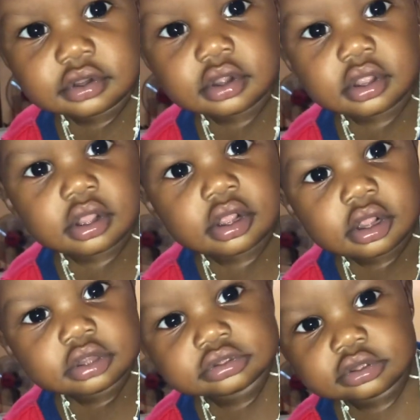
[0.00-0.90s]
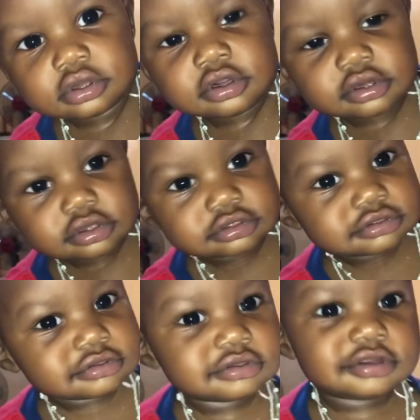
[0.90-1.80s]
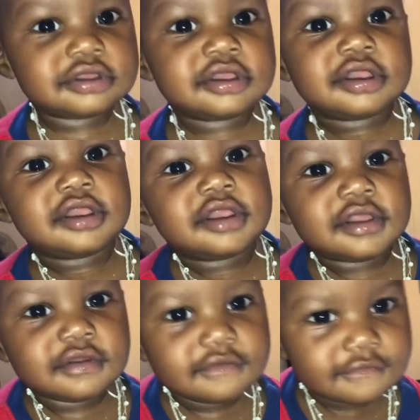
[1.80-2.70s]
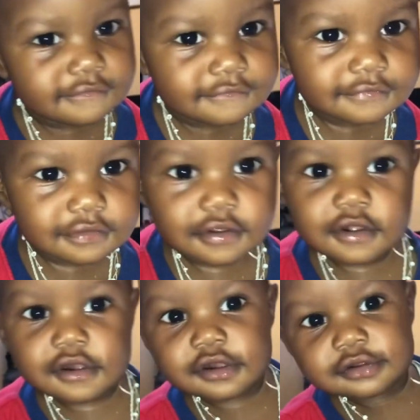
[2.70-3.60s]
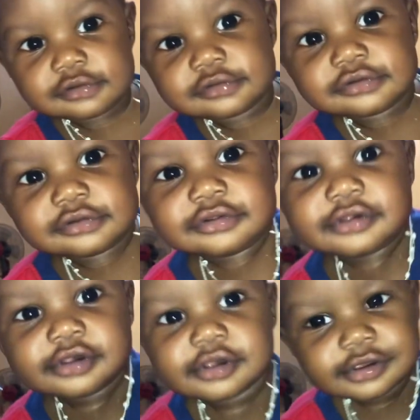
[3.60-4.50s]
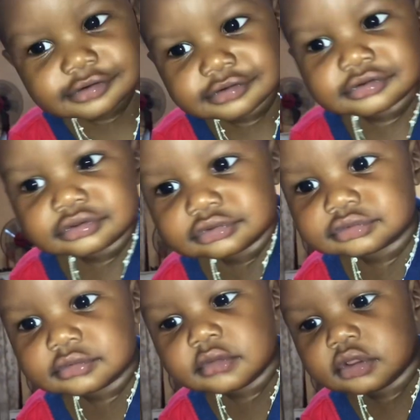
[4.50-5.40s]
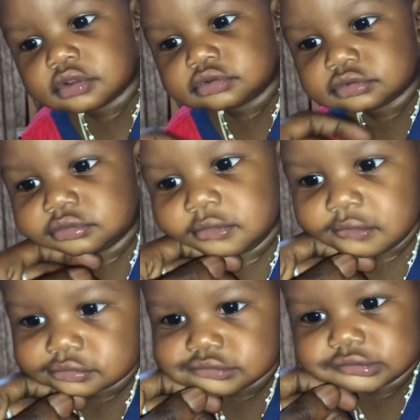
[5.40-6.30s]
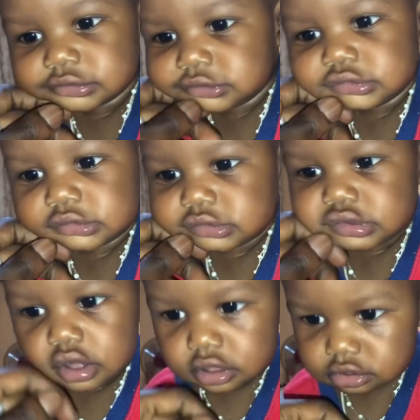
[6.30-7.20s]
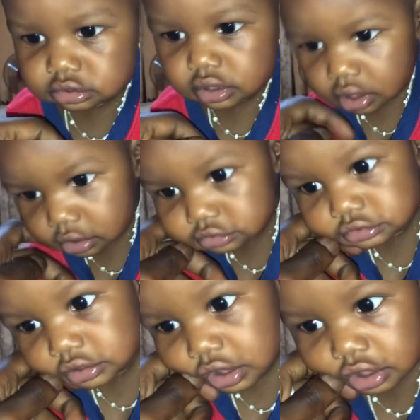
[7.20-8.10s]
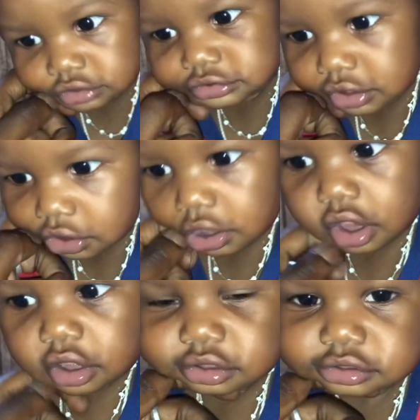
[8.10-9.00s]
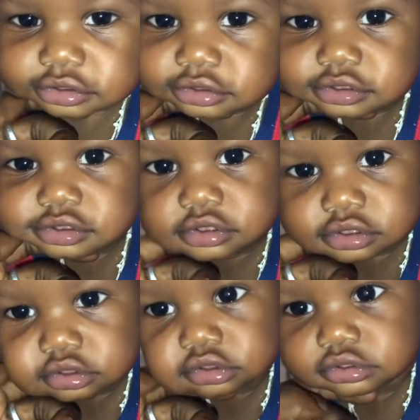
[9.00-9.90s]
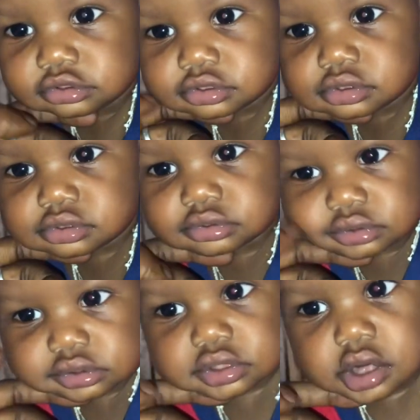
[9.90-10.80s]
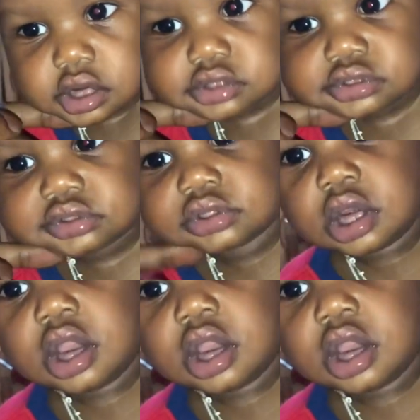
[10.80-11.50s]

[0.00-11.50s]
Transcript: Oh, okay, so you want to smile when the camera on you. That's when you're going to smile. That's when you're going to smile. Now you don't want to smile no more, bro. Huh? See, now y'all